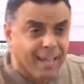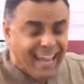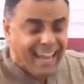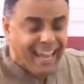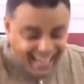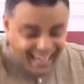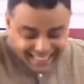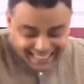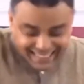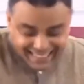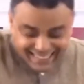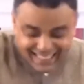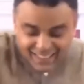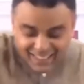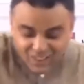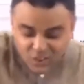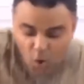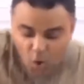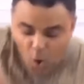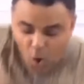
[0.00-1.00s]
is
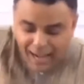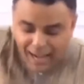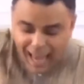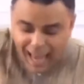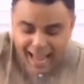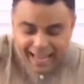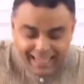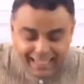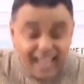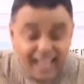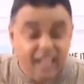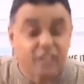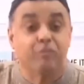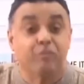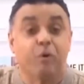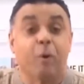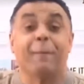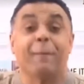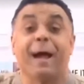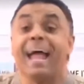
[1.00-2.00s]
this all I get
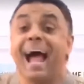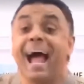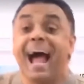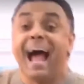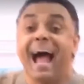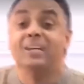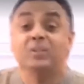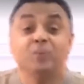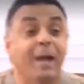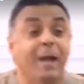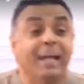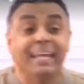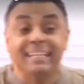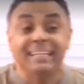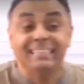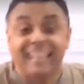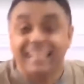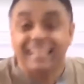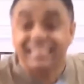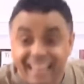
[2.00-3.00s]
for my hard work in
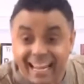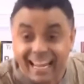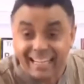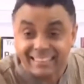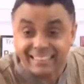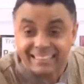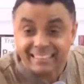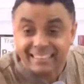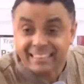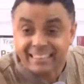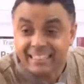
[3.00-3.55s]
the church?